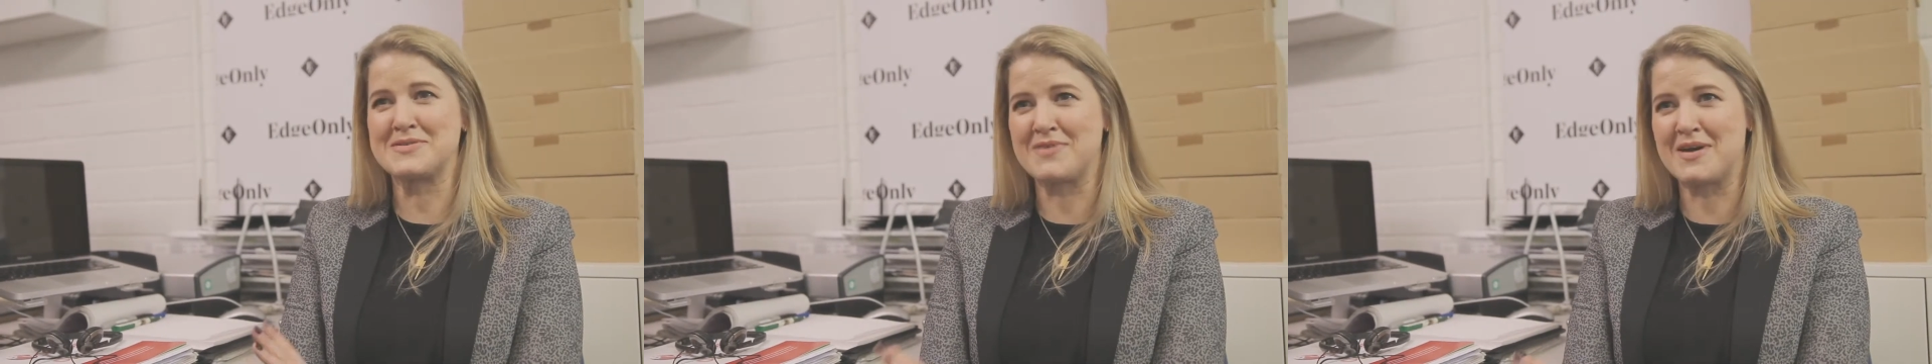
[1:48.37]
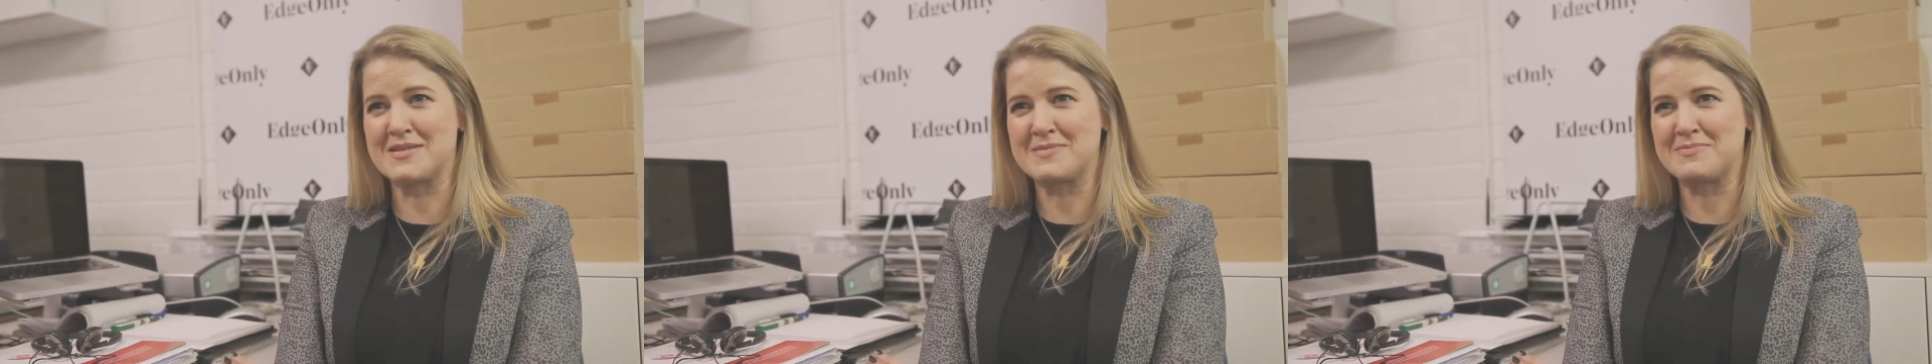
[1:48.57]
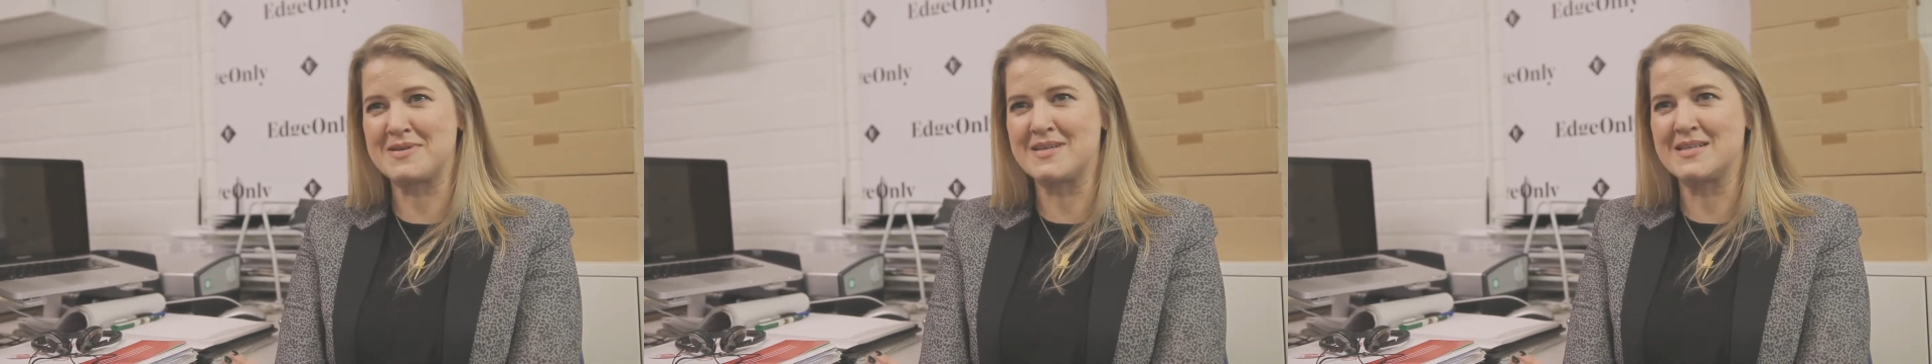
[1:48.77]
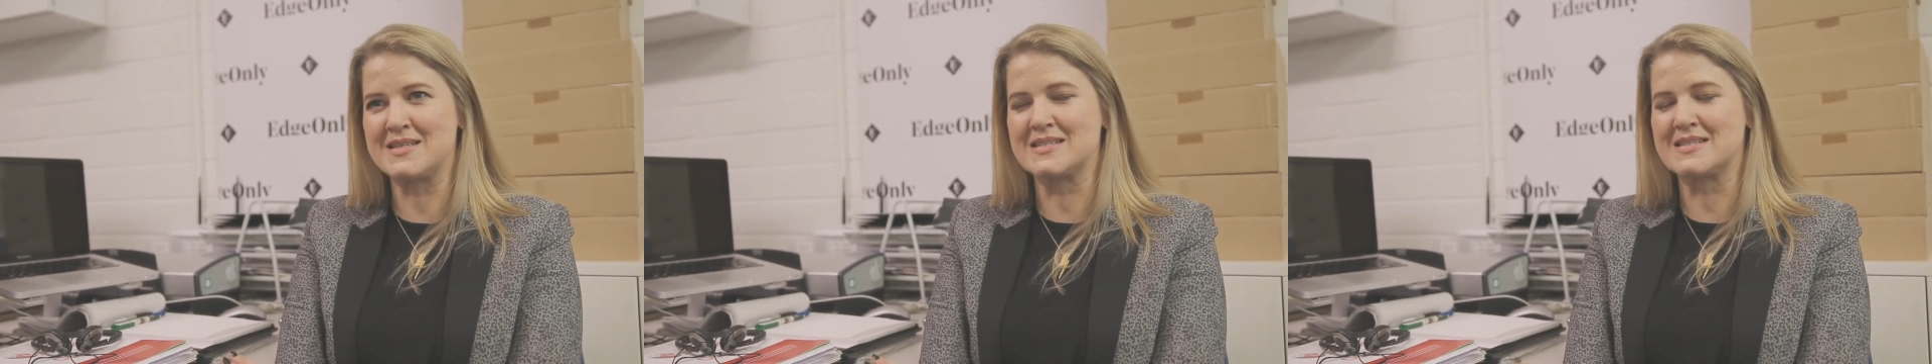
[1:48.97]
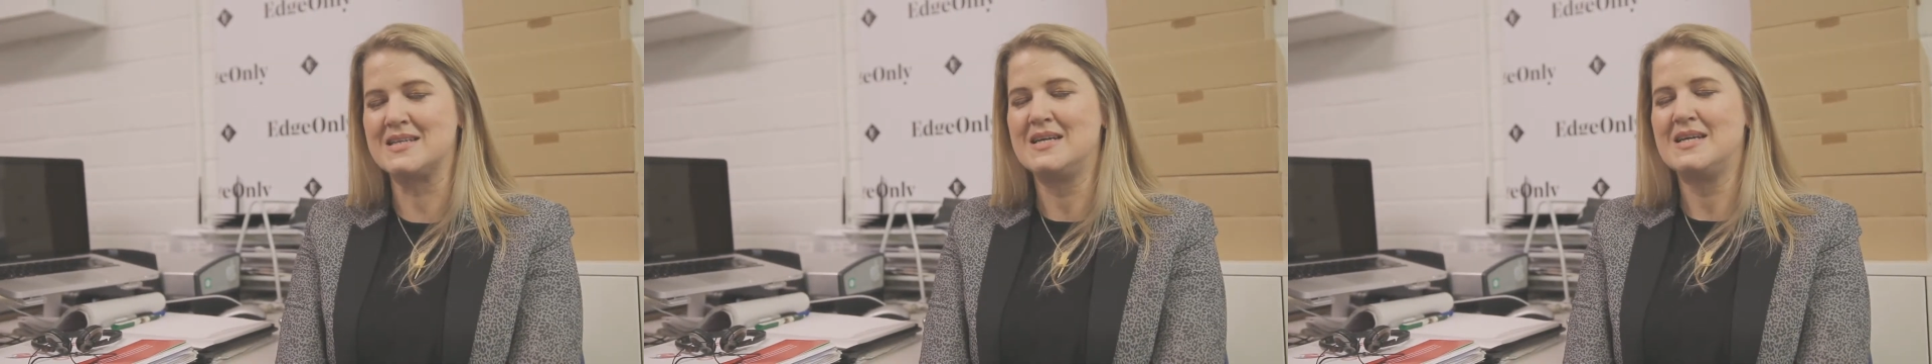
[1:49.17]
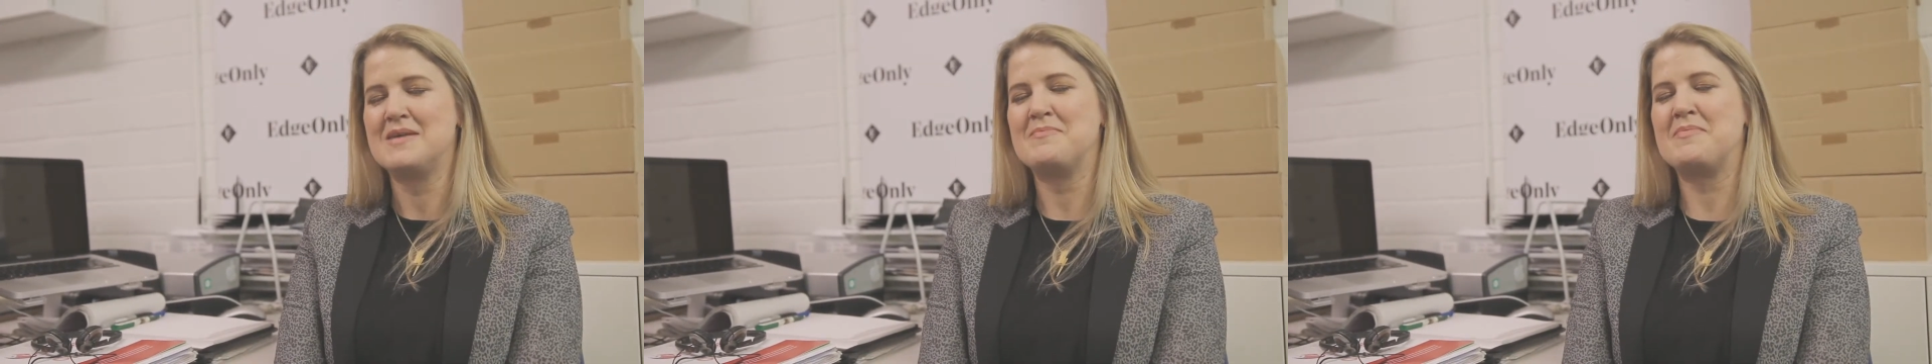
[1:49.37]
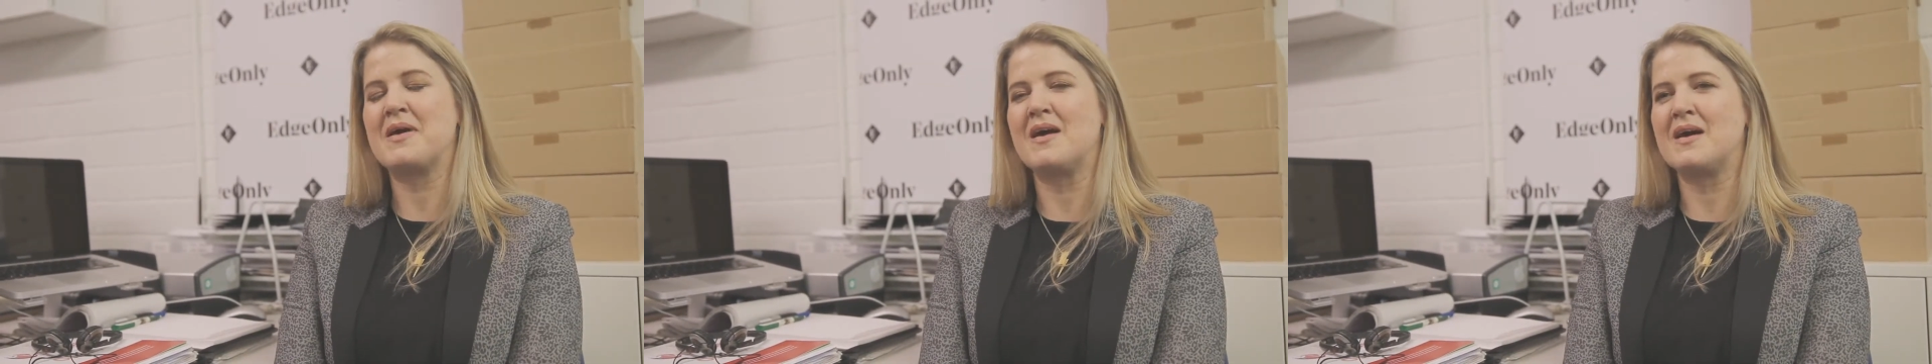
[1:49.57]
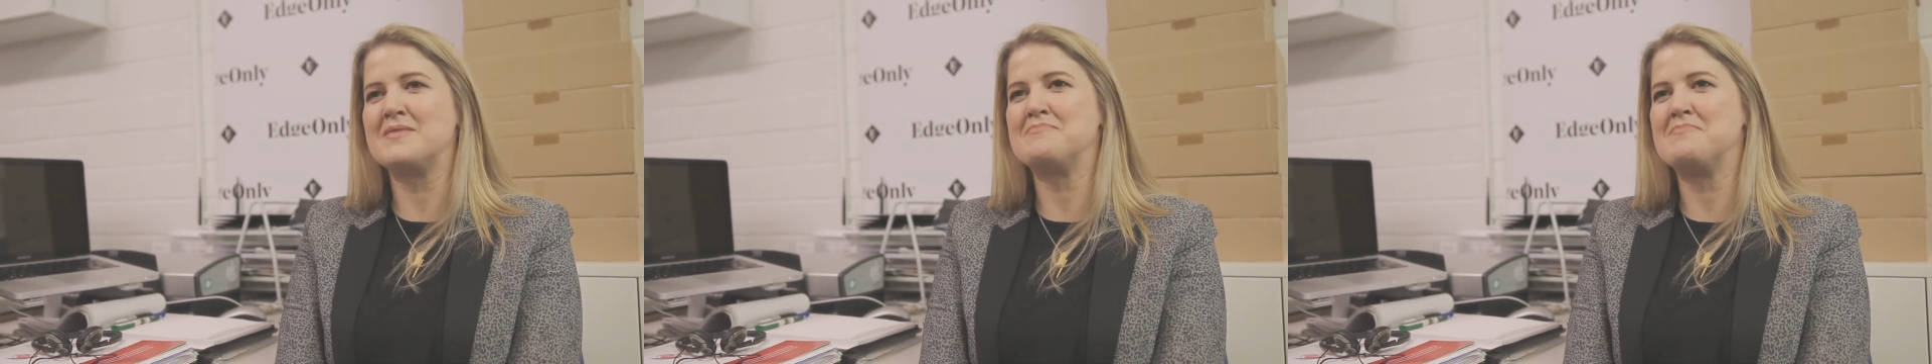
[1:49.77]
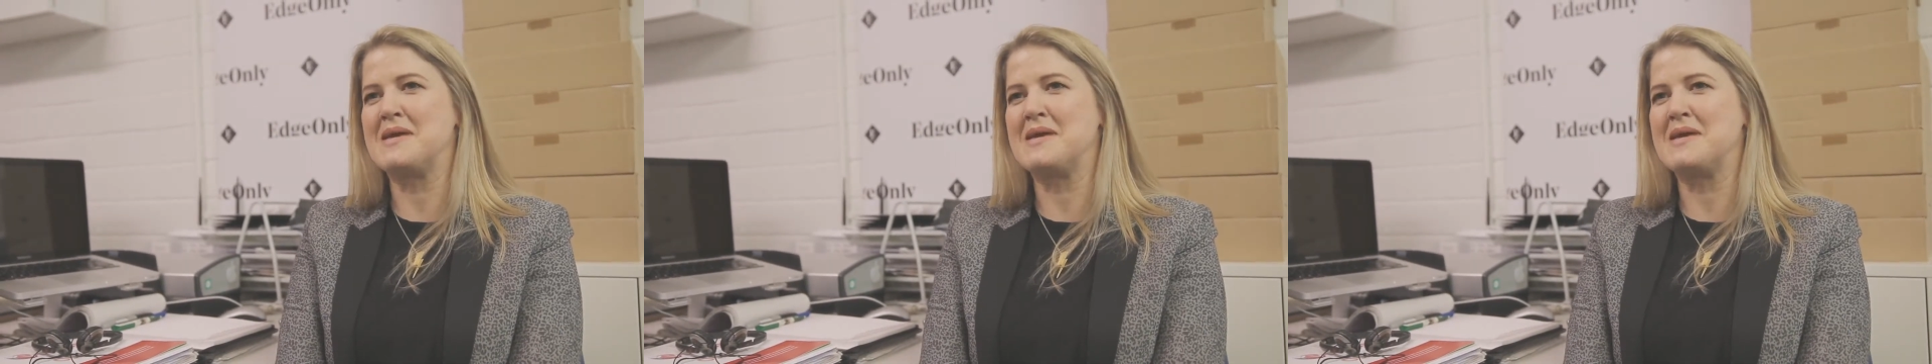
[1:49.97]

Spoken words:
of entrepreneurs, but aren't